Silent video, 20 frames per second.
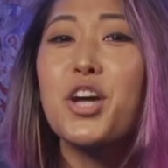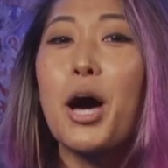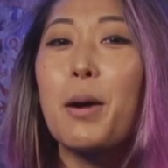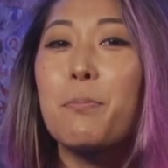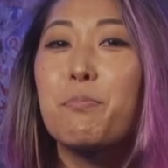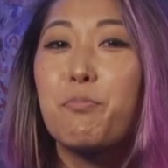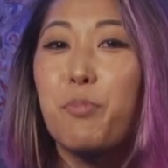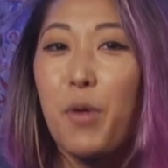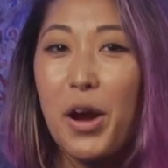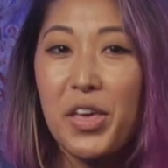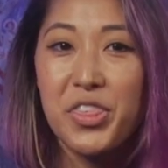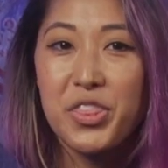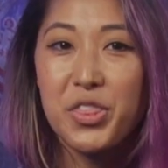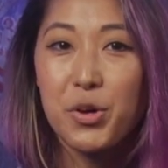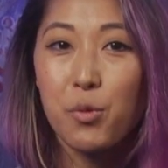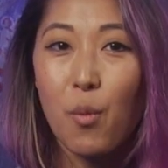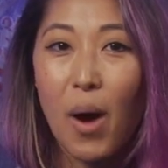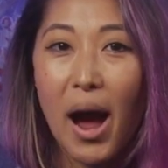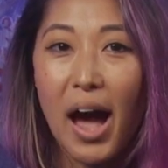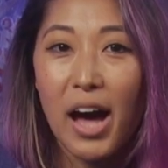topped Breath
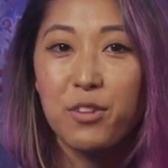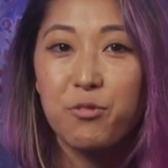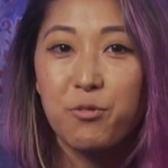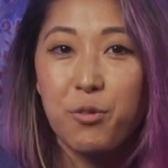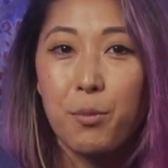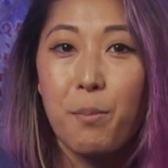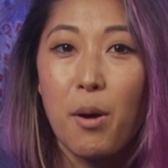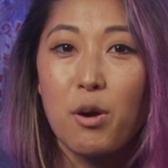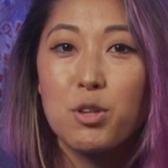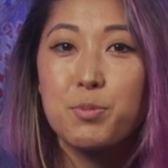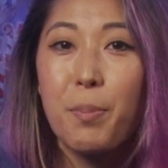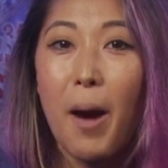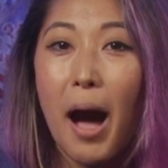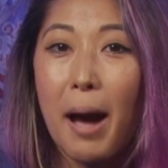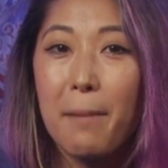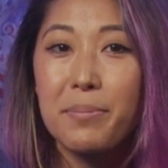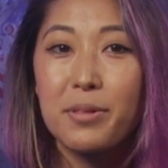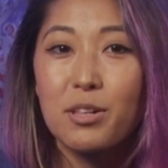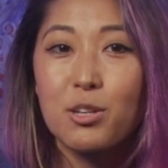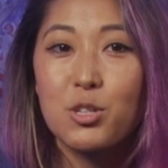of the Wild for most
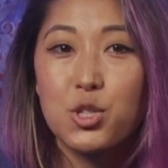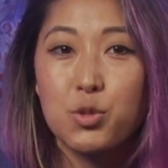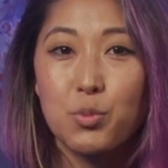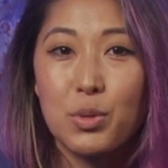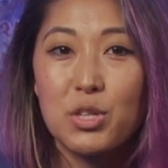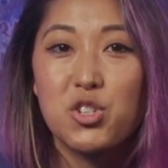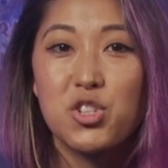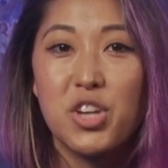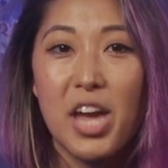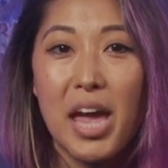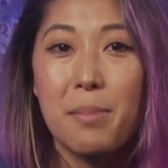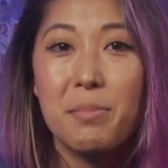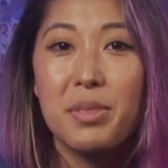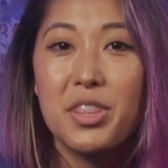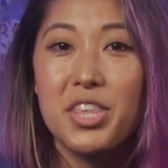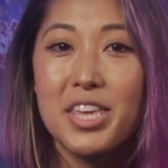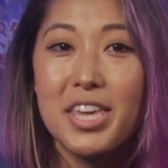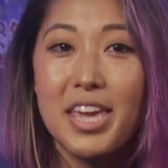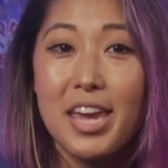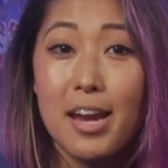popular Switch
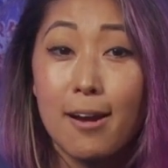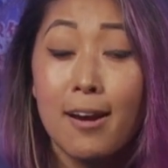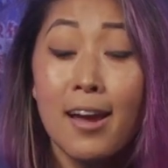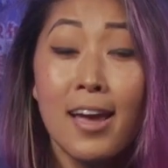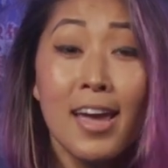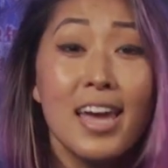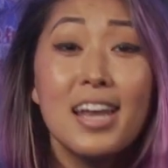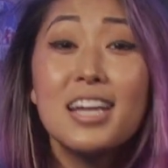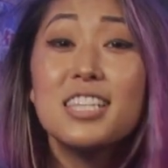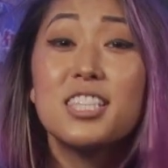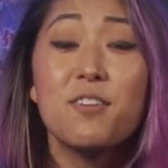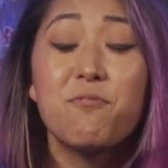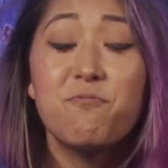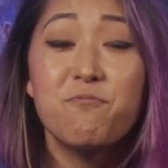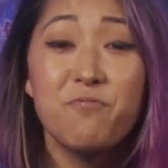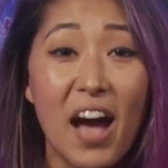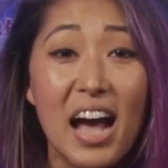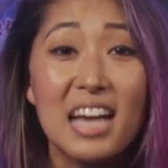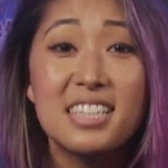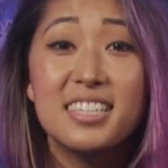game of the year and is
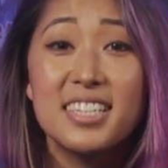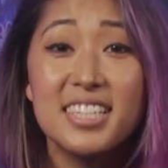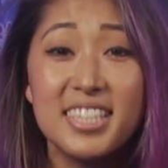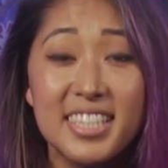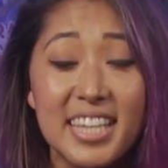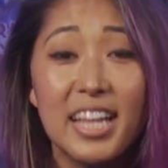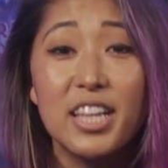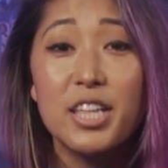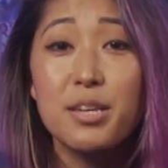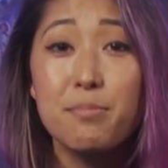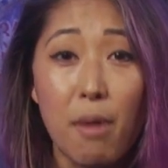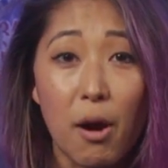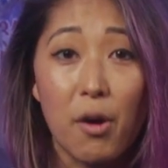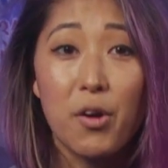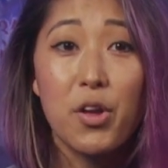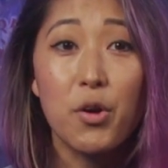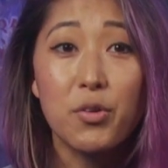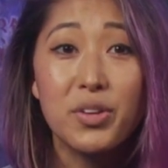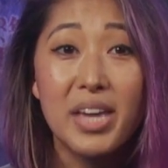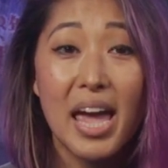the fastest-selling
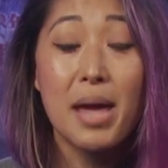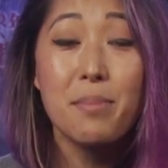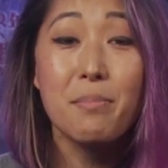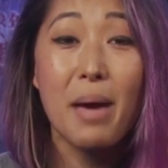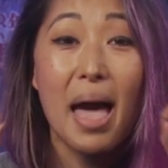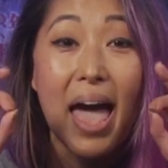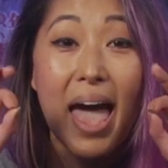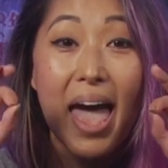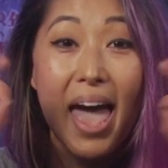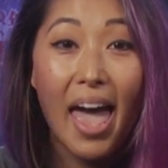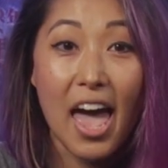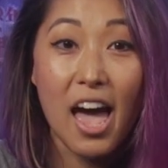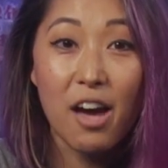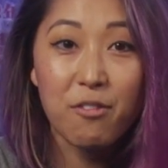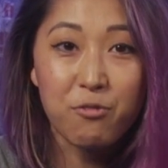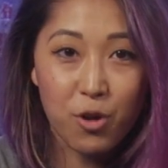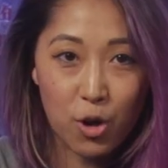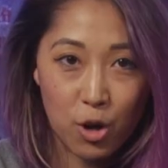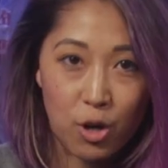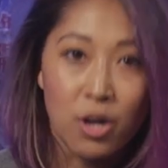Mario game
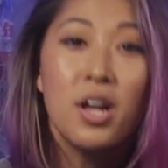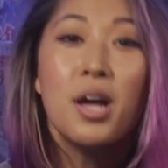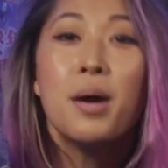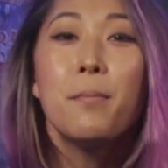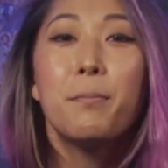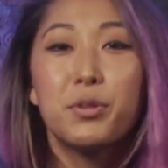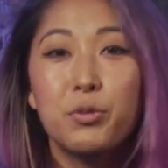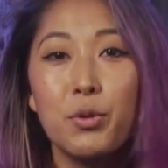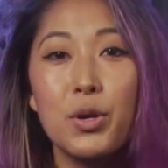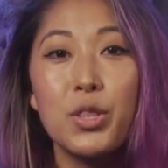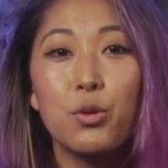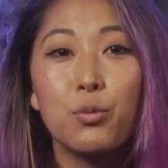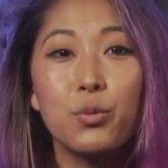ever. Between